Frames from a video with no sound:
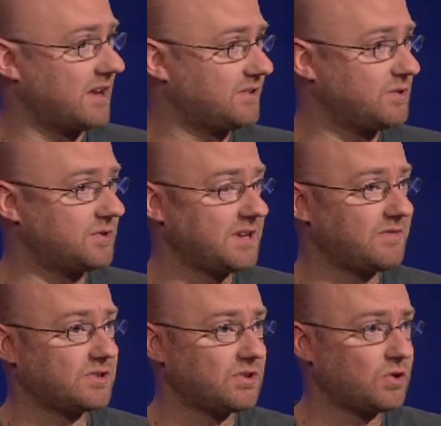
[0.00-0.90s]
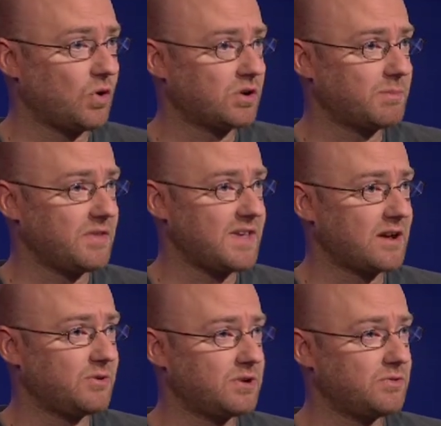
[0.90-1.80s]
and Stewart Stevenson talked about the
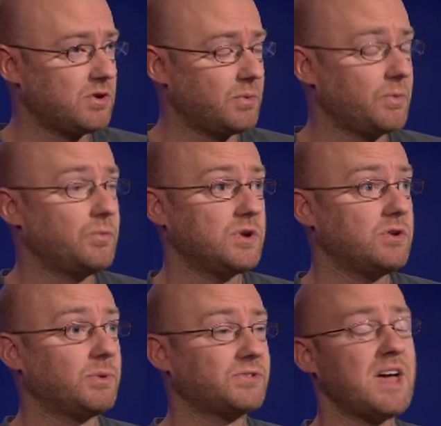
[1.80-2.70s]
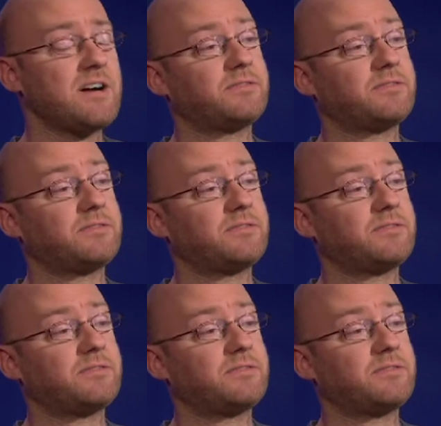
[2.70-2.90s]
increase in renewable, renewables.